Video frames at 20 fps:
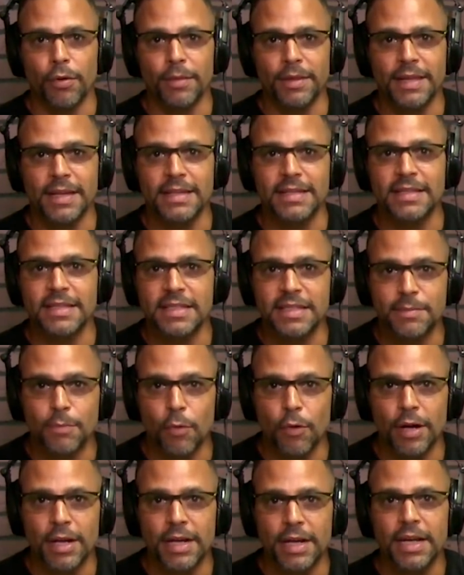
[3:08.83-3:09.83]
board with us
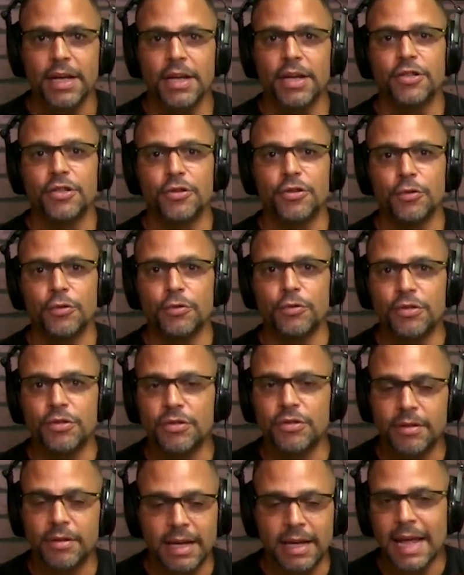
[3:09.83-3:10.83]
this morning
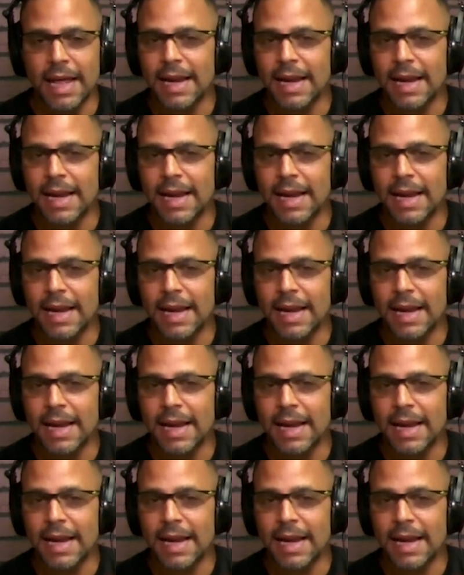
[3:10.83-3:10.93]
to